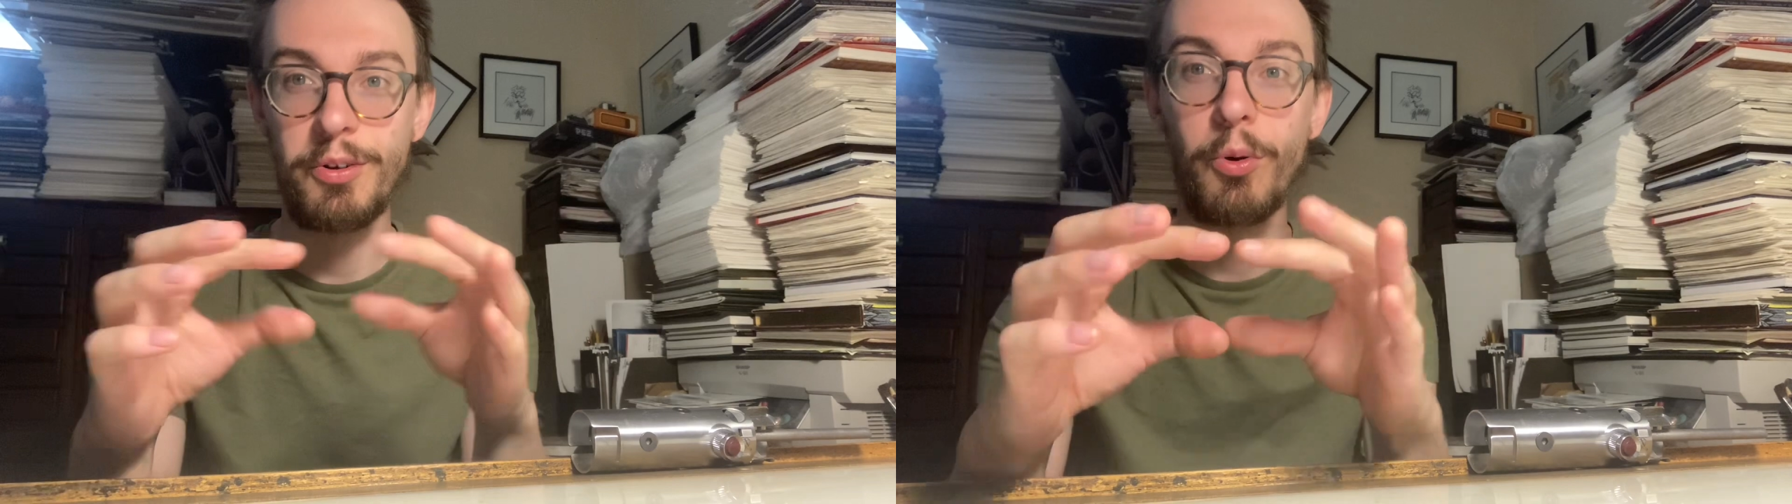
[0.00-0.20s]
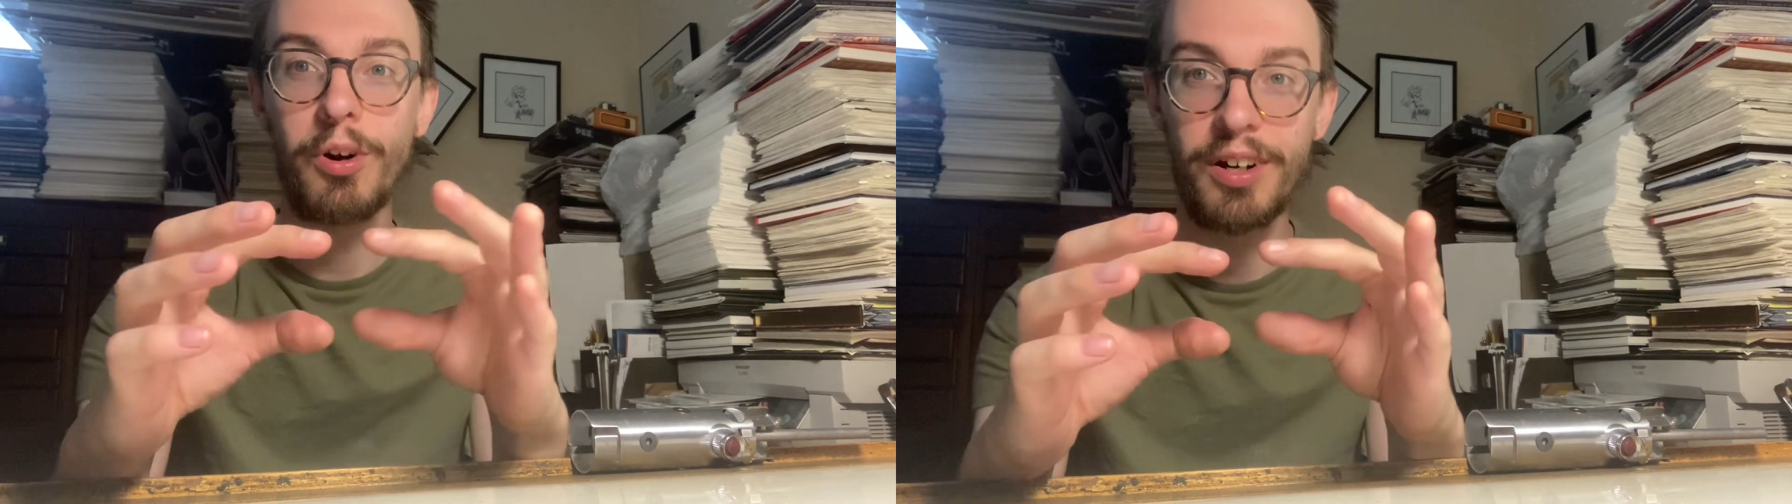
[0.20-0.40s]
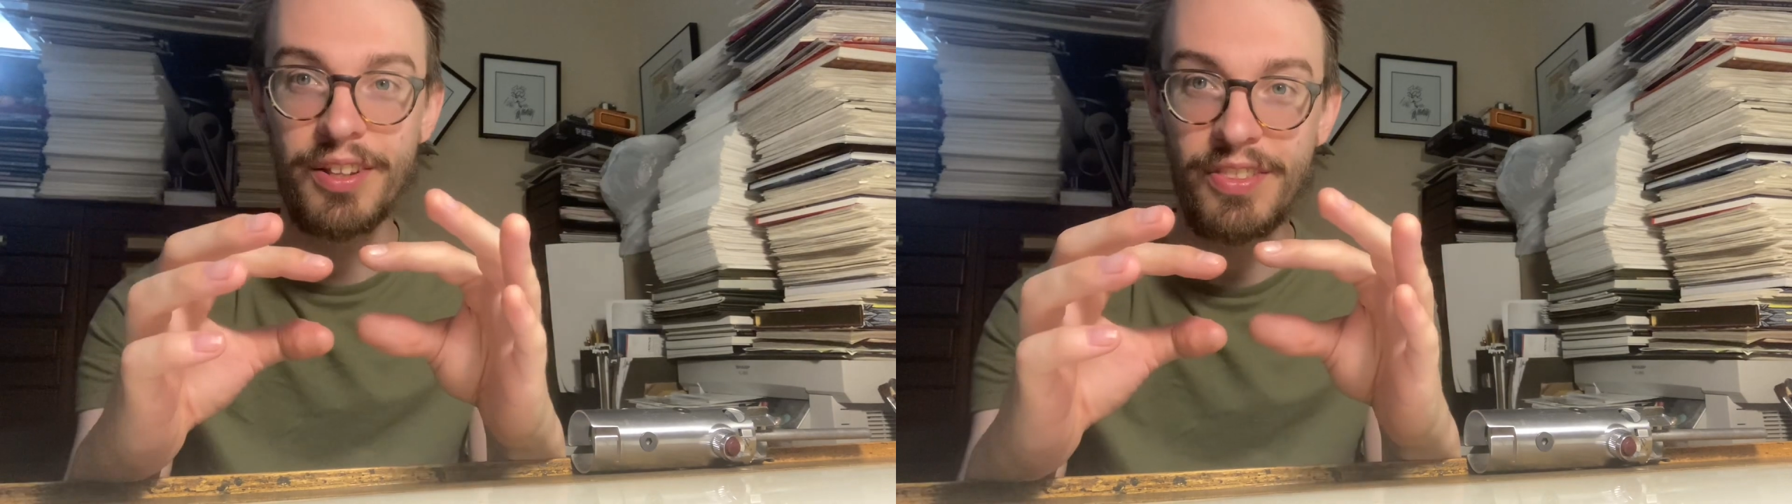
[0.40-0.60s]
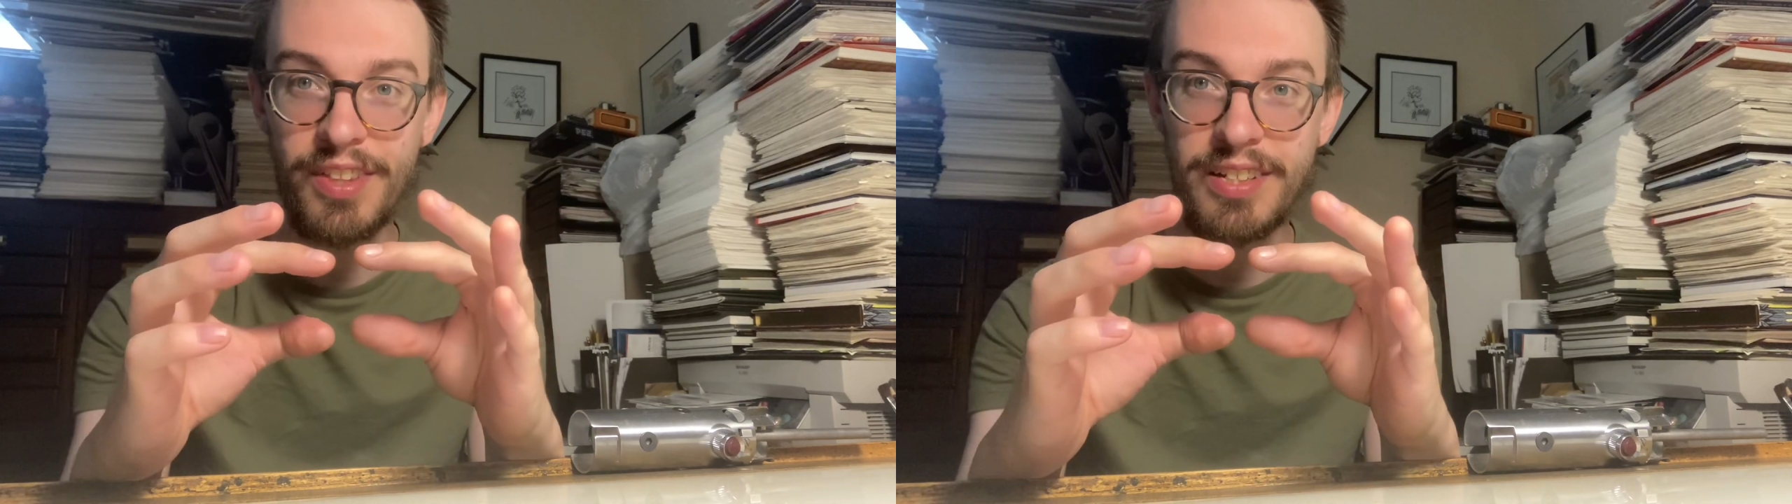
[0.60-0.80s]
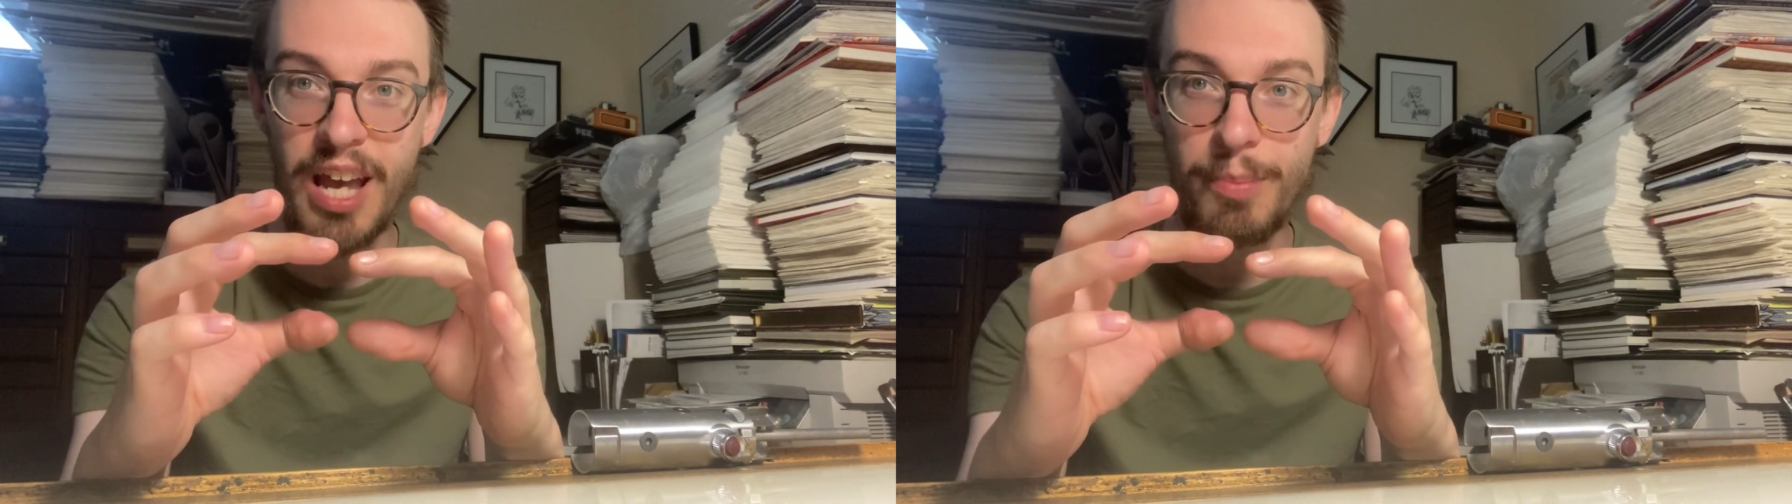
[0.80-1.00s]
or the
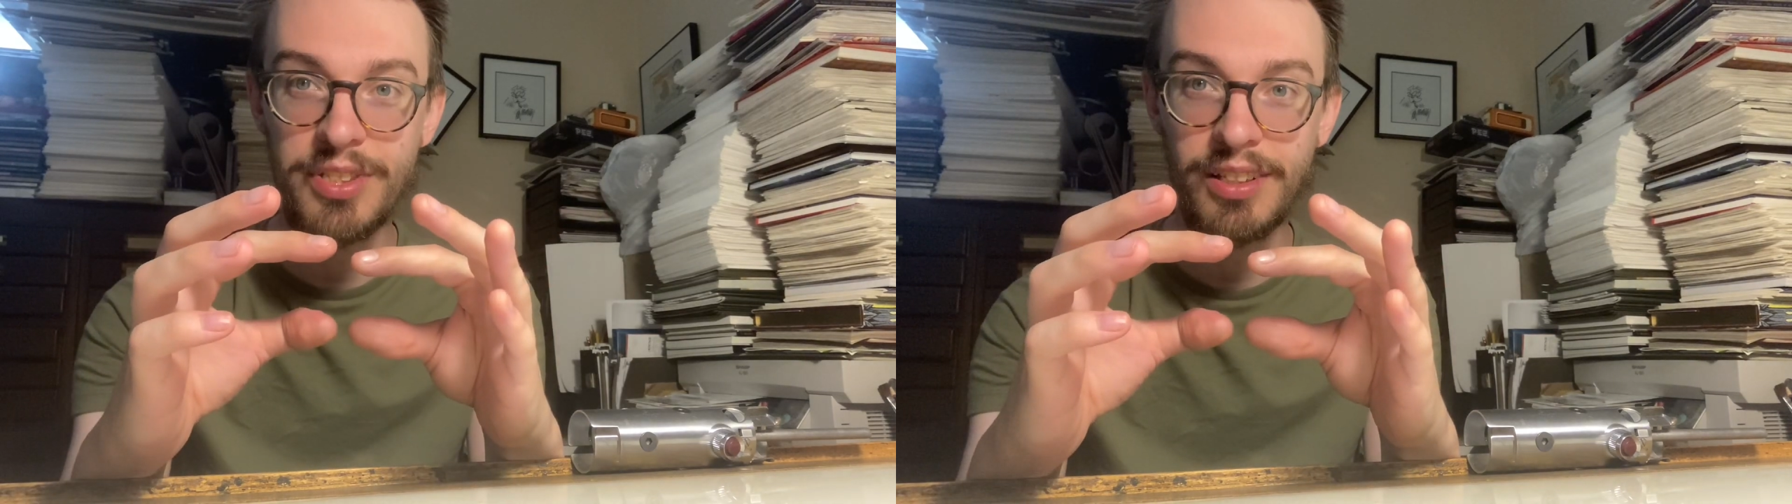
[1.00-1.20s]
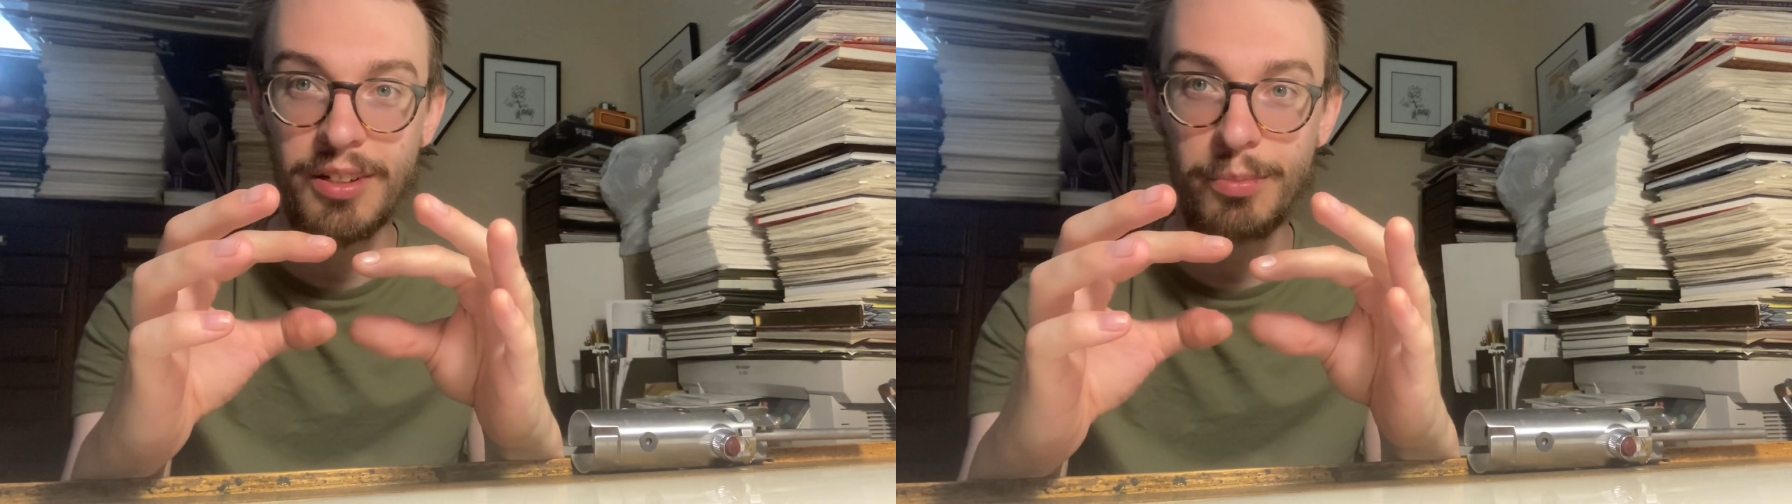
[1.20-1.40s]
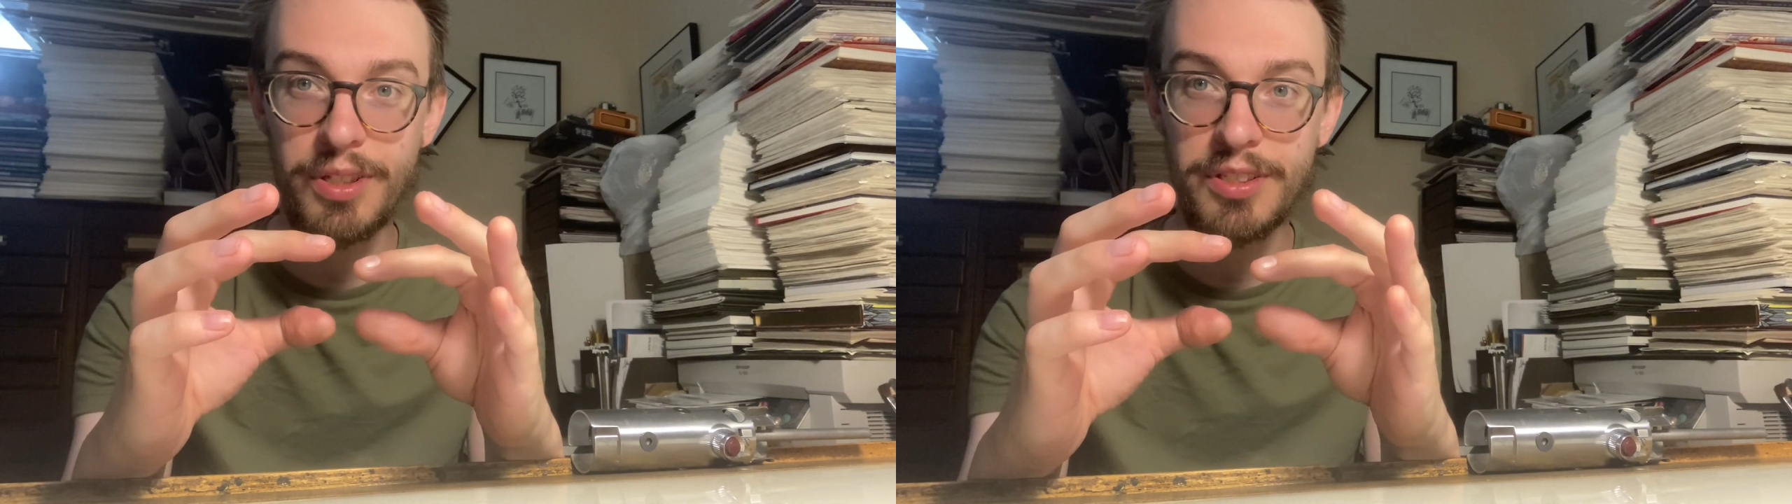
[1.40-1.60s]
tap is a little bit